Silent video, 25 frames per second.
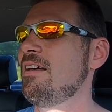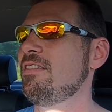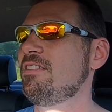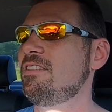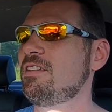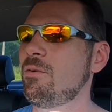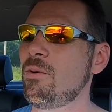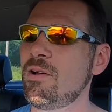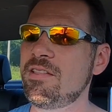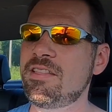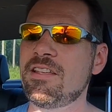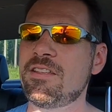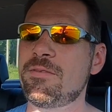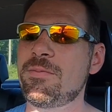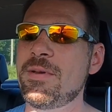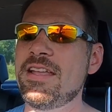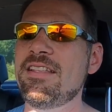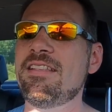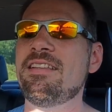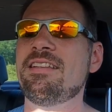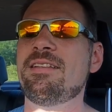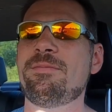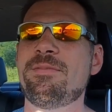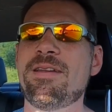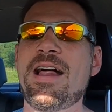So what this
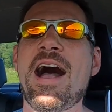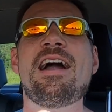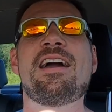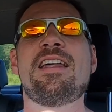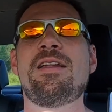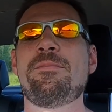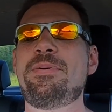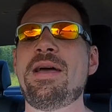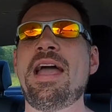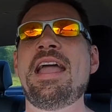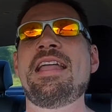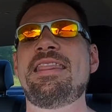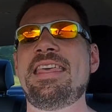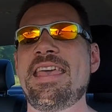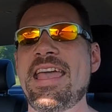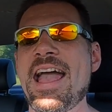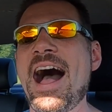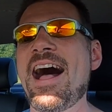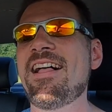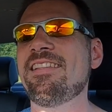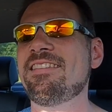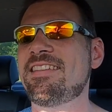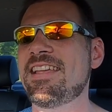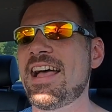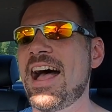means is I'm not gonna paint the
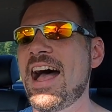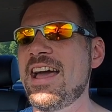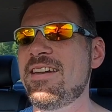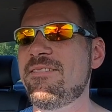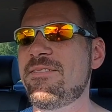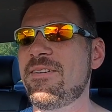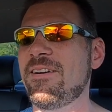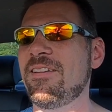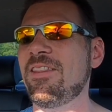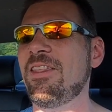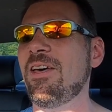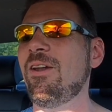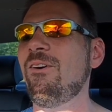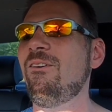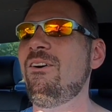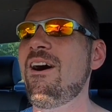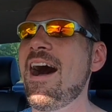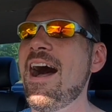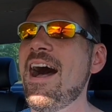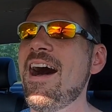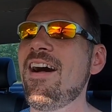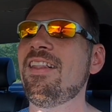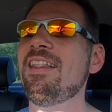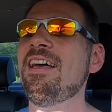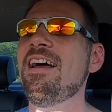outside for a little
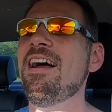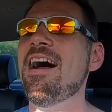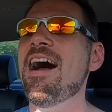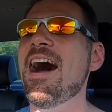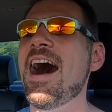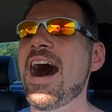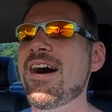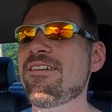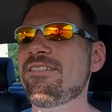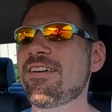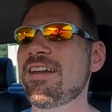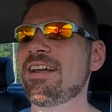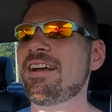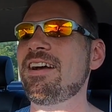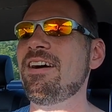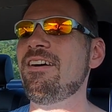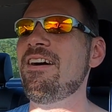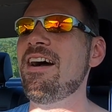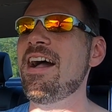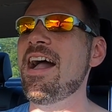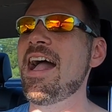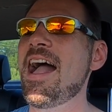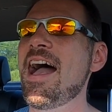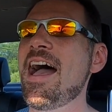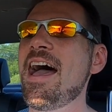while. I'm gonna
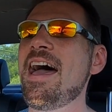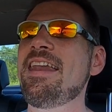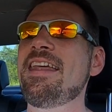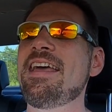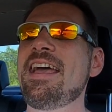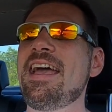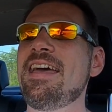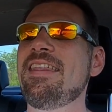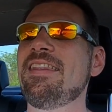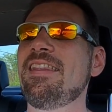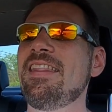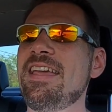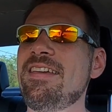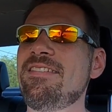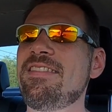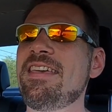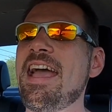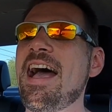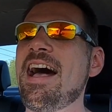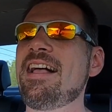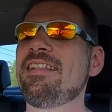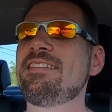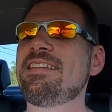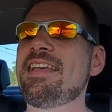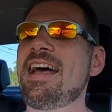go ahead and leave
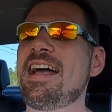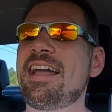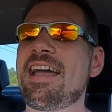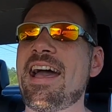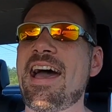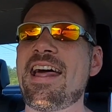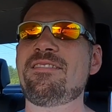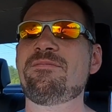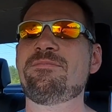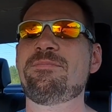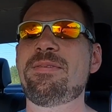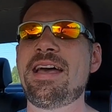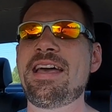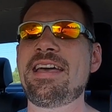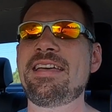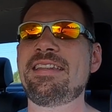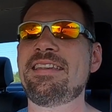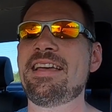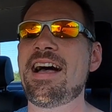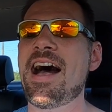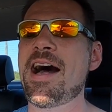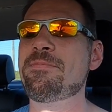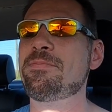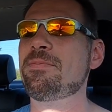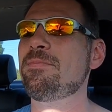the outside kind of
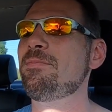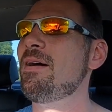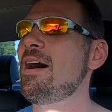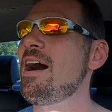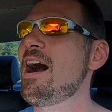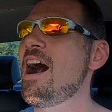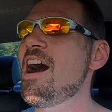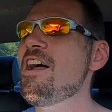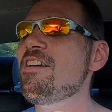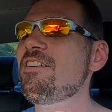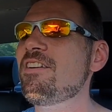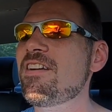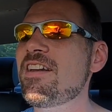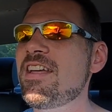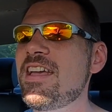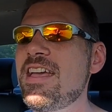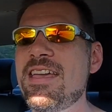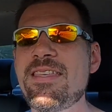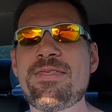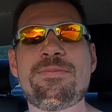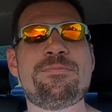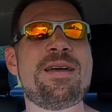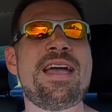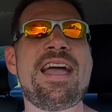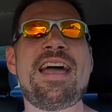banged up, but
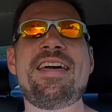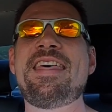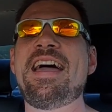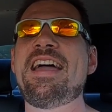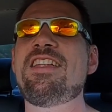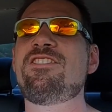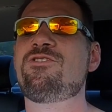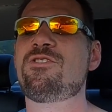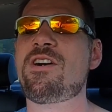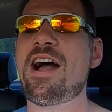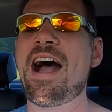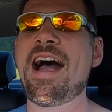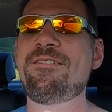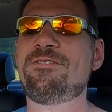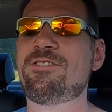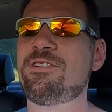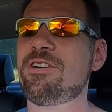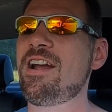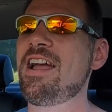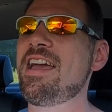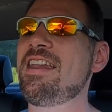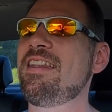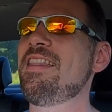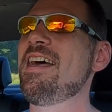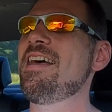underneath, man, that
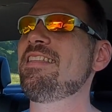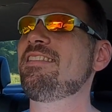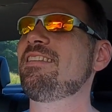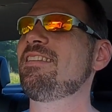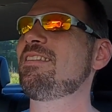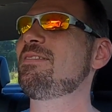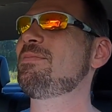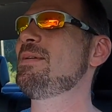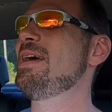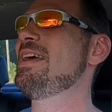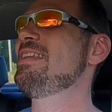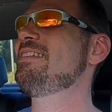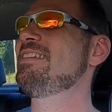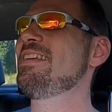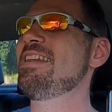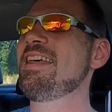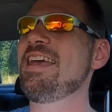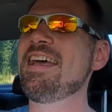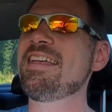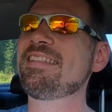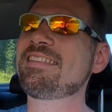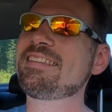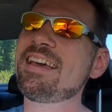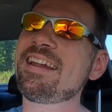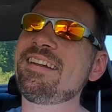drivetrain and that suspension,
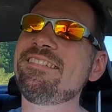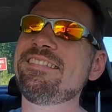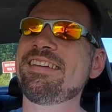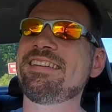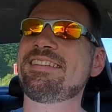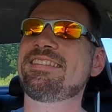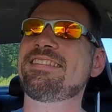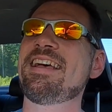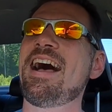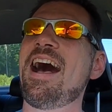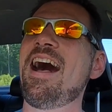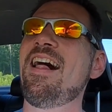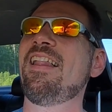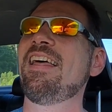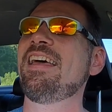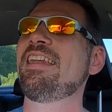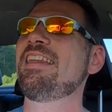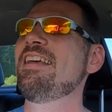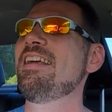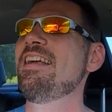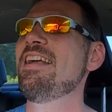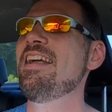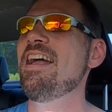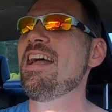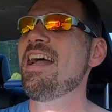it's gonna be solid.
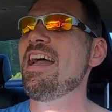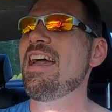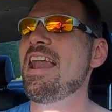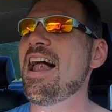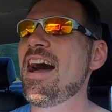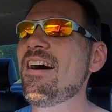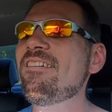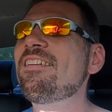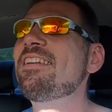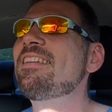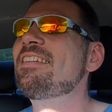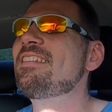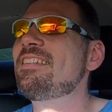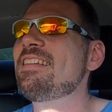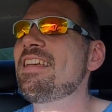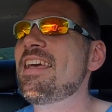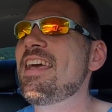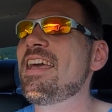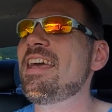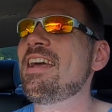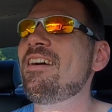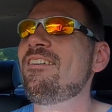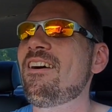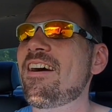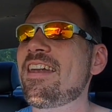And I wanna
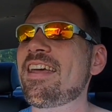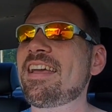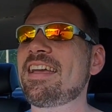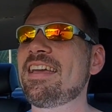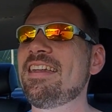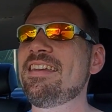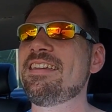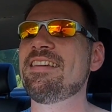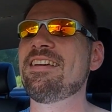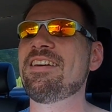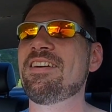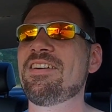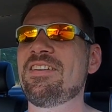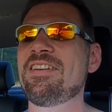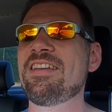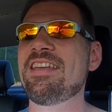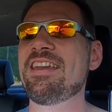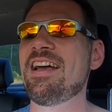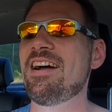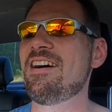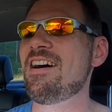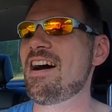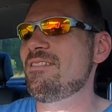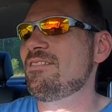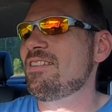see what it can do, you
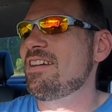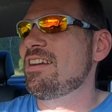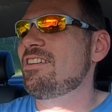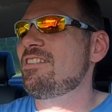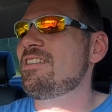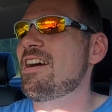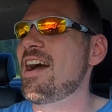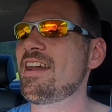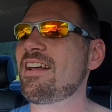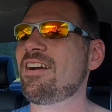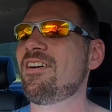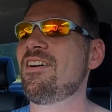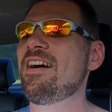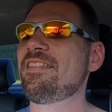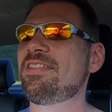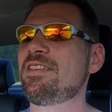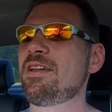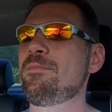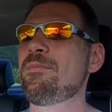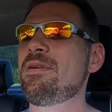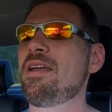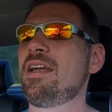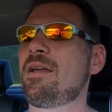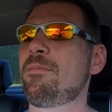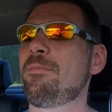know? I'm gonna try to go out
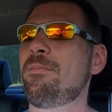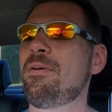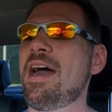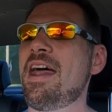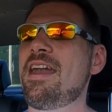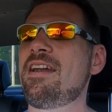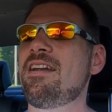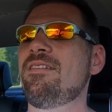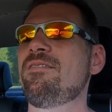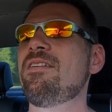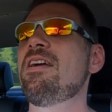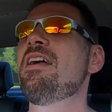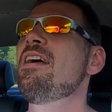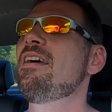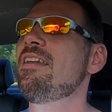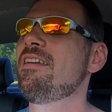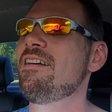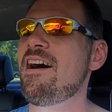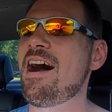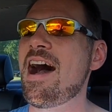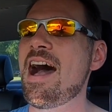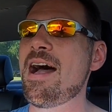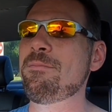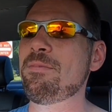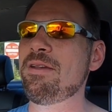there and be competitive.
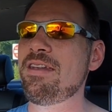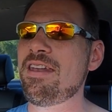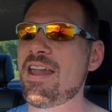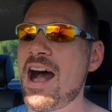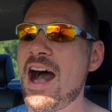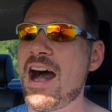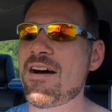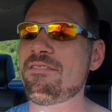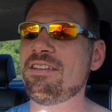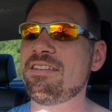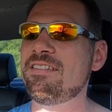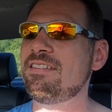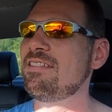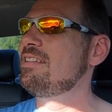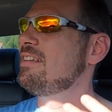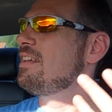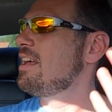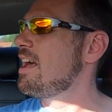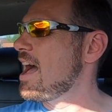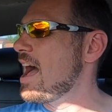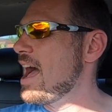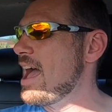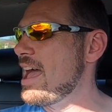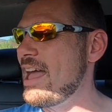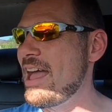Now, I'm a novice.
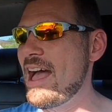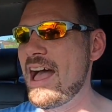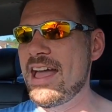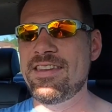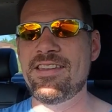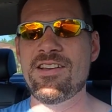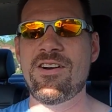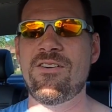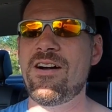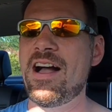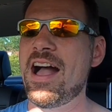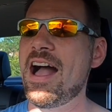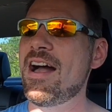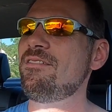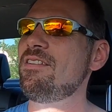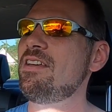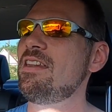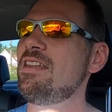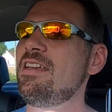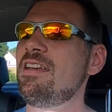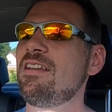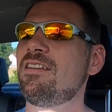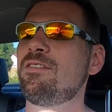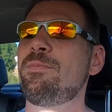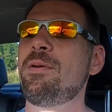I don't have
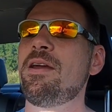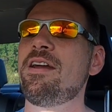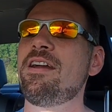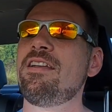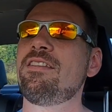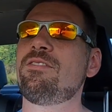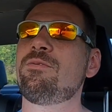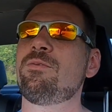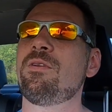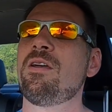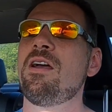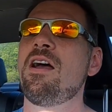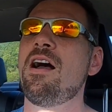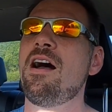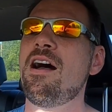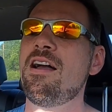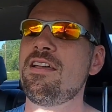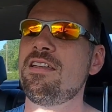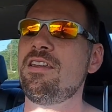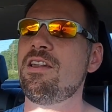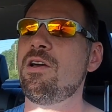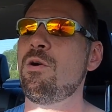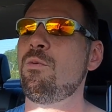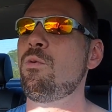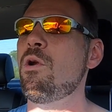any experience,
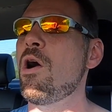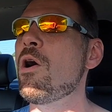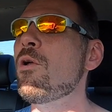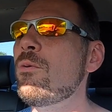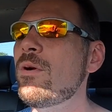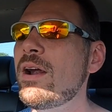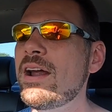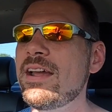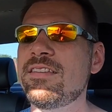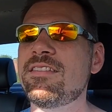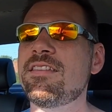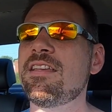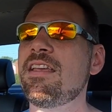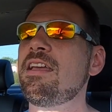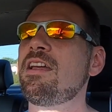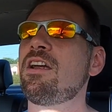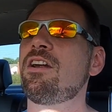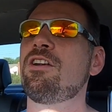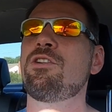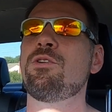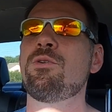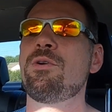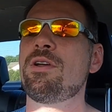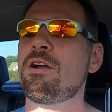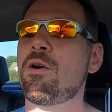you know, road racing
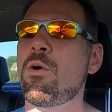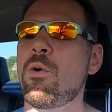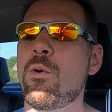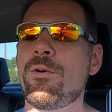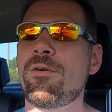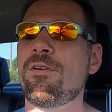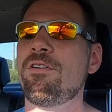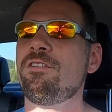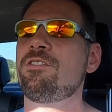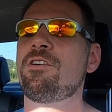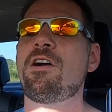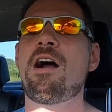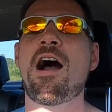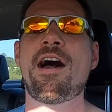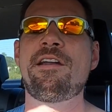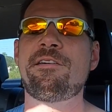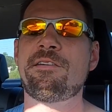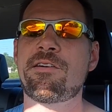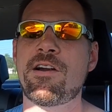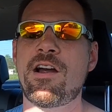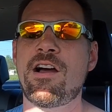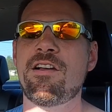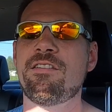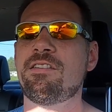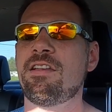or doing corners or
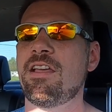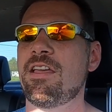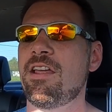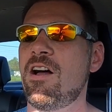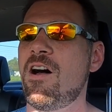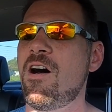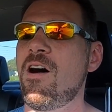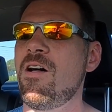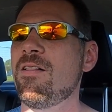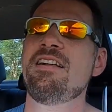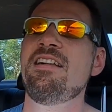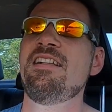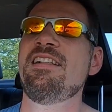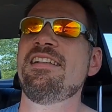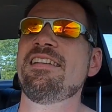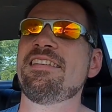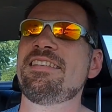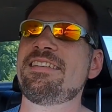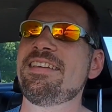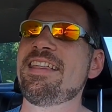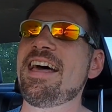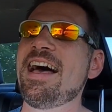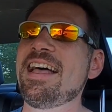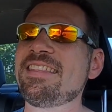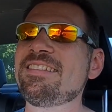autocrossing at all.
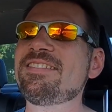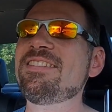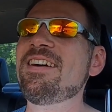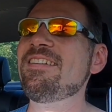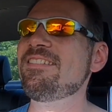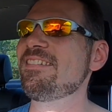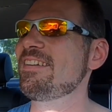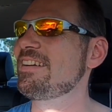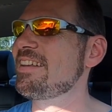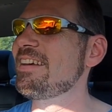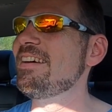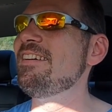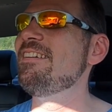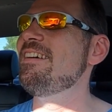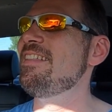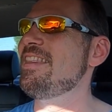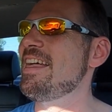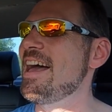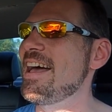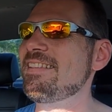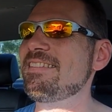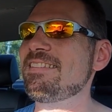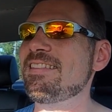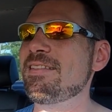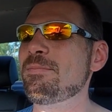So that's what we're doing,
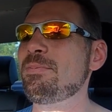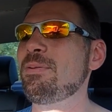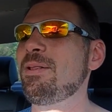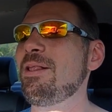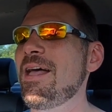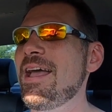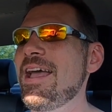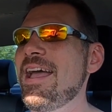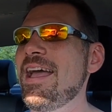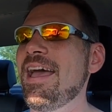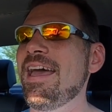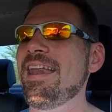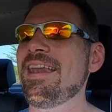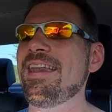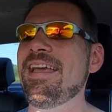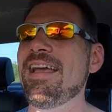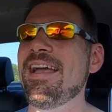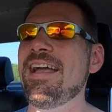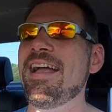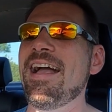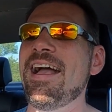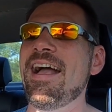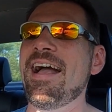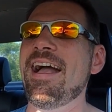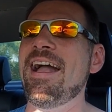that's the plan.
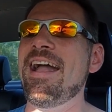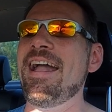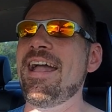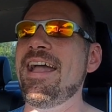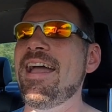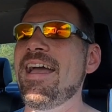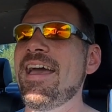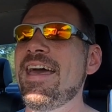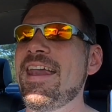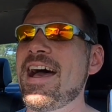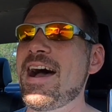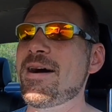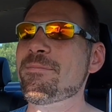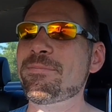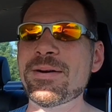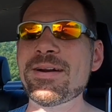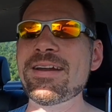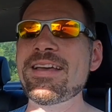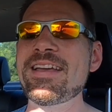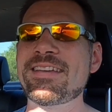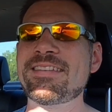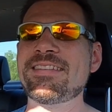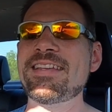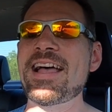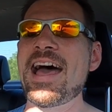And I'm
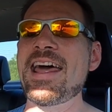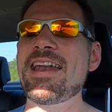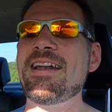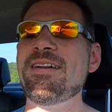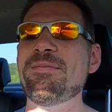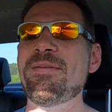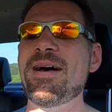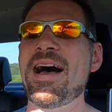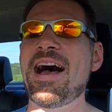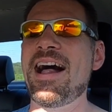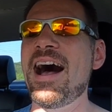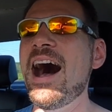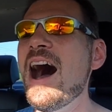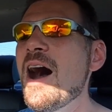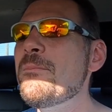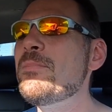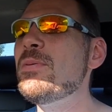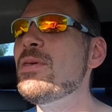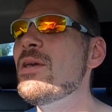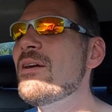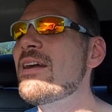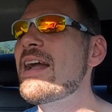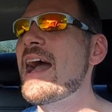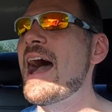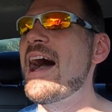pretty excited about it. I hope
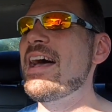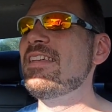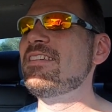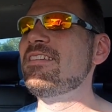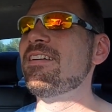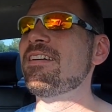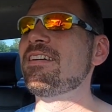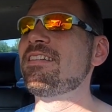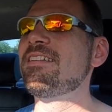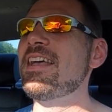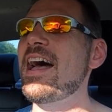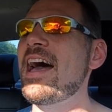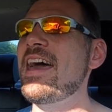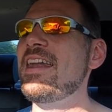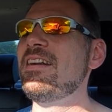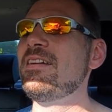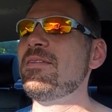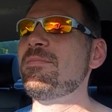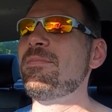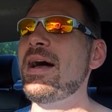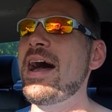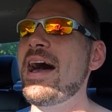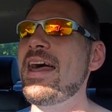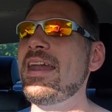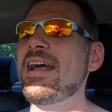you guys are excited
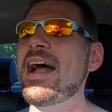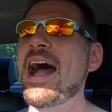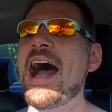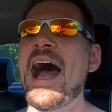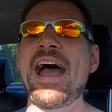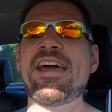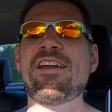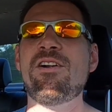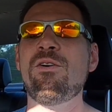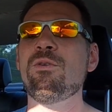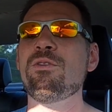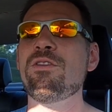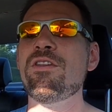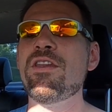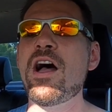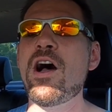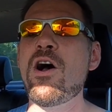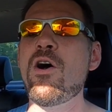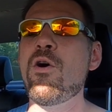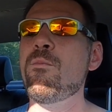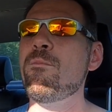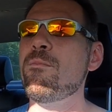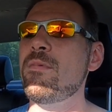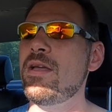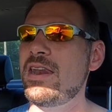about it. I don't
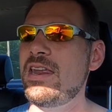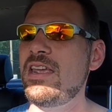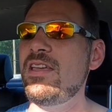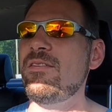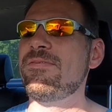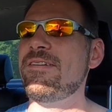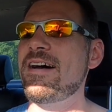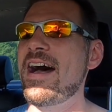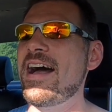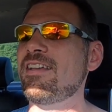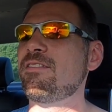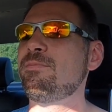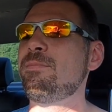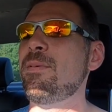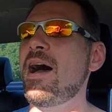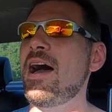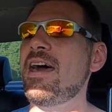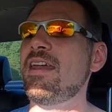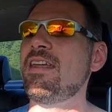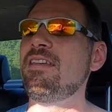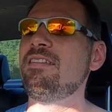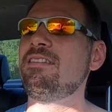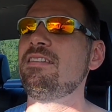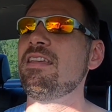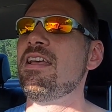know many
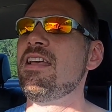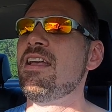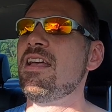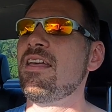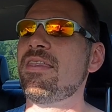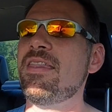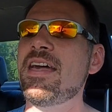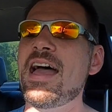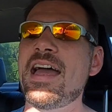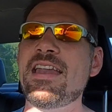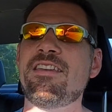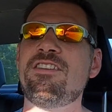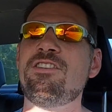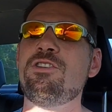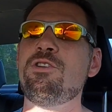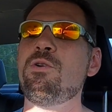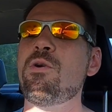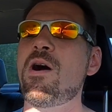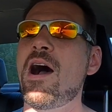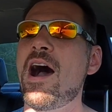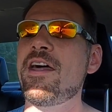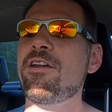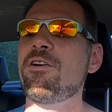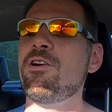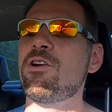FoxBodies that
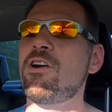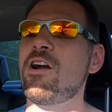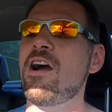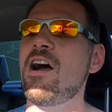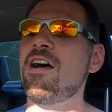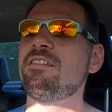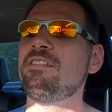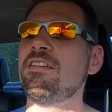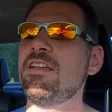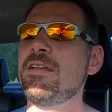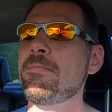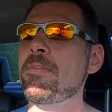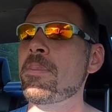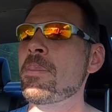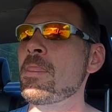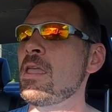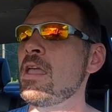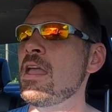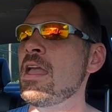do autocrossing.